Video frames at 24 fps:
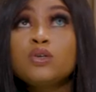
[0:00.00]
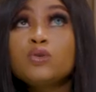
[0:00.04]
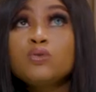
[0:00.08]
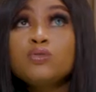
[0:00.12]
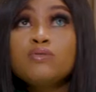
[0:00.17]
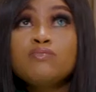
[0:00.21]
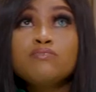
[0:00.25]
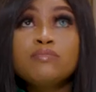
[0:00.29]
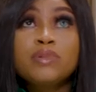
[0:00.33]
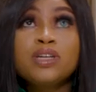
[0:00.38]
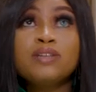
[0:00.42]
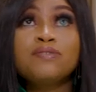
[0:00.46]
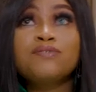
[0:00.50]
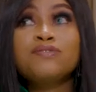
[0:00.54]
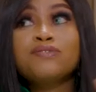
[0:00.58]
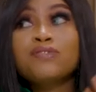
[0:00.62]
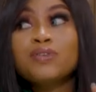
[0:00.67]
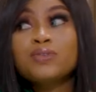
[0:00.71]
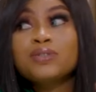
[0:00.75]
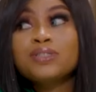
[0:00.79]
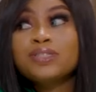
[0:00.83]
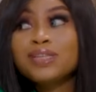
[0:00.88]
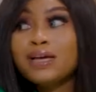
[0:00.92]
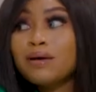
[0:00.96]
good men
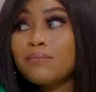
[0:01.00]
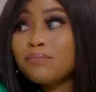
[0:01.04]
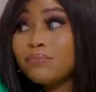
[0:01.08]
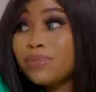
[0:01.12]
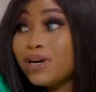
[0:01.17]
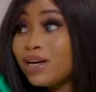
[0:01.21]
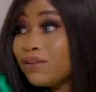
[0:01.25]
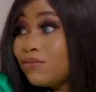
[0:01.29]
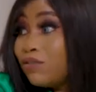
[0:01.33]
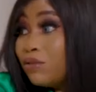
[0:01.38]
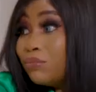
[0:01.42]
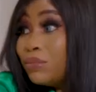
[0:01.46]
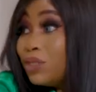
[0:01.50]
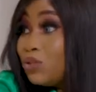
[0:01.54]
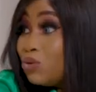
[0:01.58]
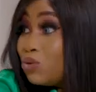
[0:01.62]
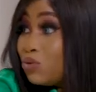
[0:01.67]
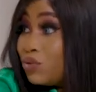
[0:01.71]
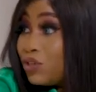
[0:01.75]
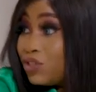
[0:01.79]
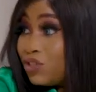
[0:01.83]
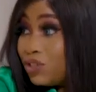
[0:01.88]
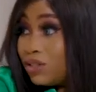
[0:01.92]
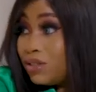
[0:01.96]
front and back for me
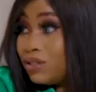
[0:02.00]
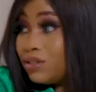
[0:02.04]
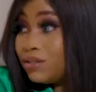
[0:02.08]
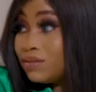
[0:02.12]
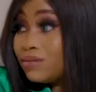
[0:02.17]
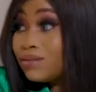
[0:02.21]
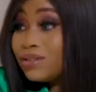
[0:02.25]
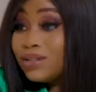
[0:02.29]
to reach it.